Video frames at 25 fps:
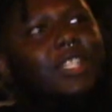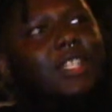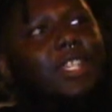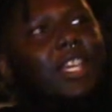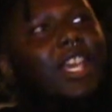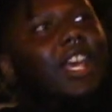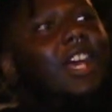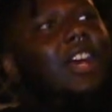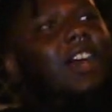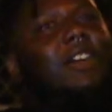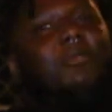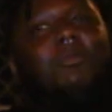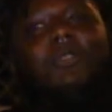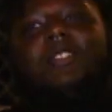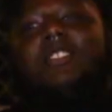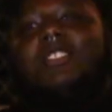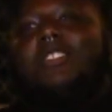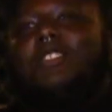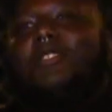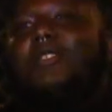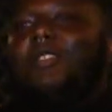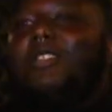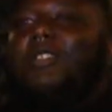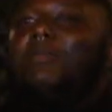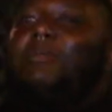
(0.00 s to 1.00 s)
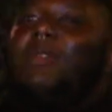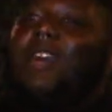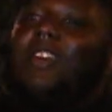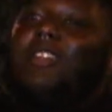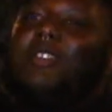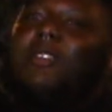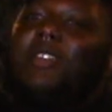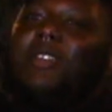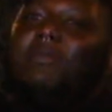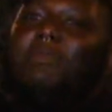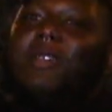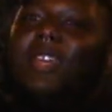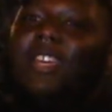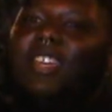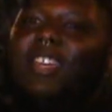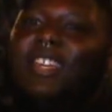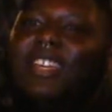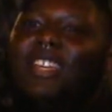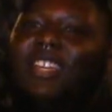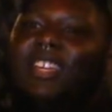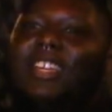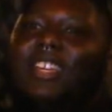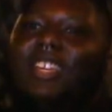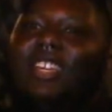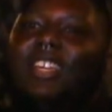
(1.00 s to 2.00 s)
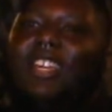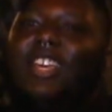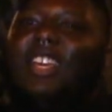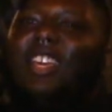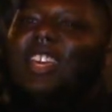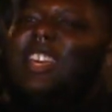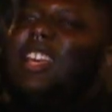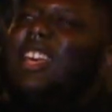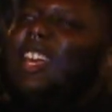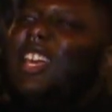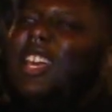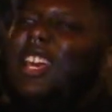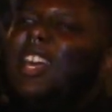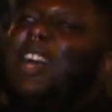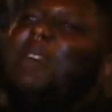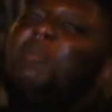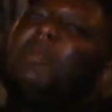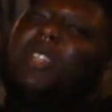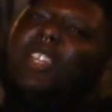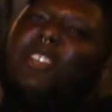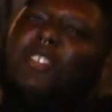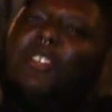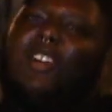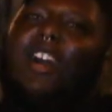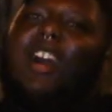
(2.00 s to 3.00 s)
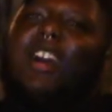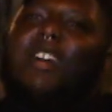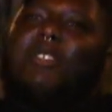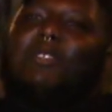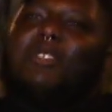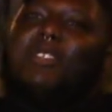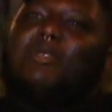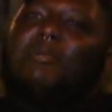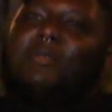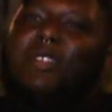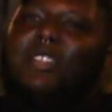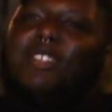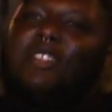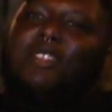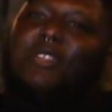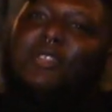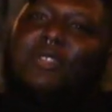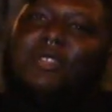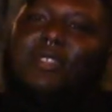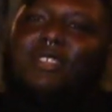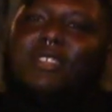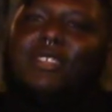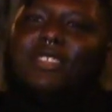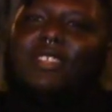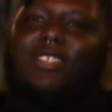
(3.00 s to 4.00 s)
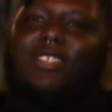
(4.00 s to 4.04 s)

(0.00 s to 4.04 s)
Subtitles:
to school in Monterey Bay. I'm a little awkward, but it's cool.